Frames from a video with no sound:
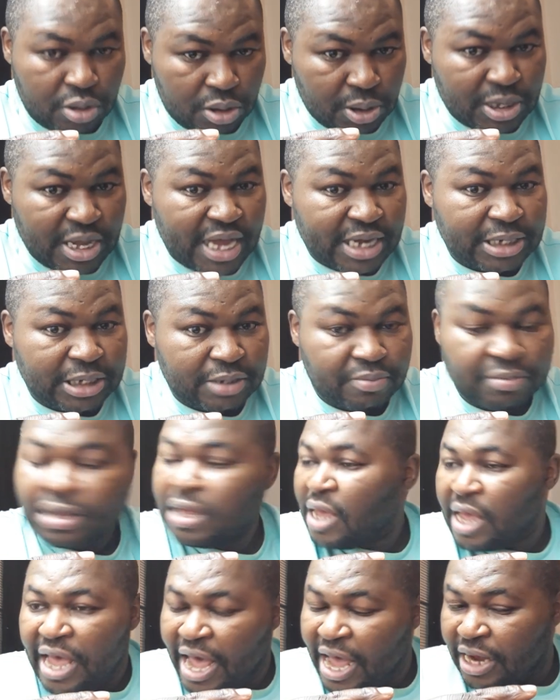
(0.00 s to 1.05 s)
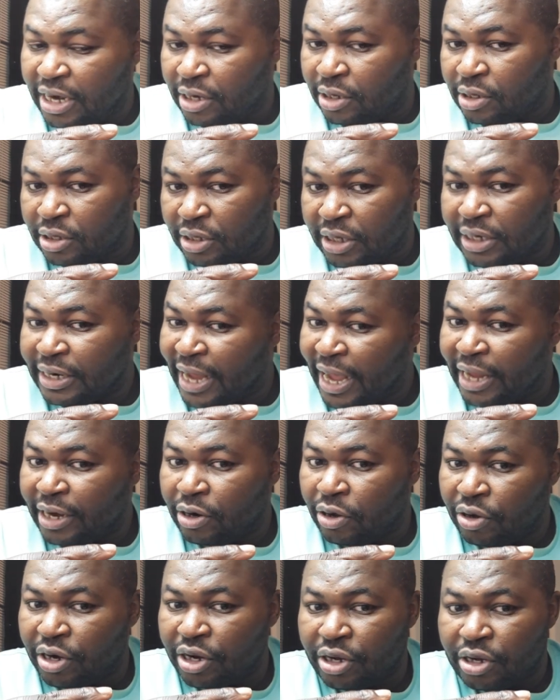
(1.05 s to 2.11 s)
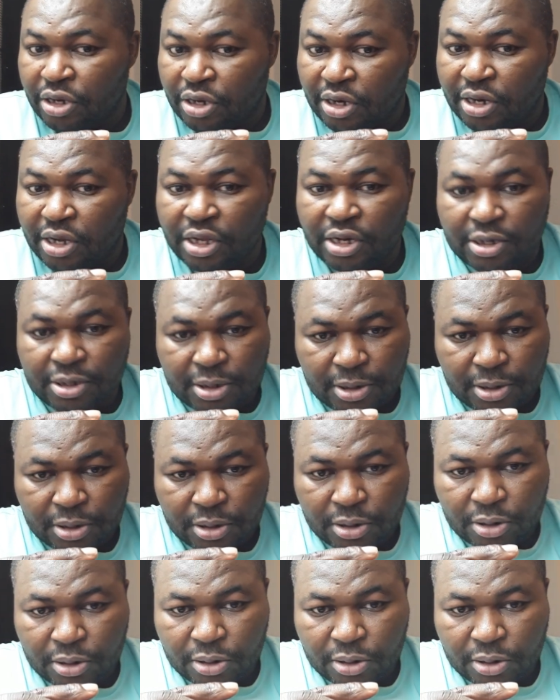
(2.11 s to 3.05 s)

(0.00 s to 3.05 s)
to catch him and the 9 other leaders.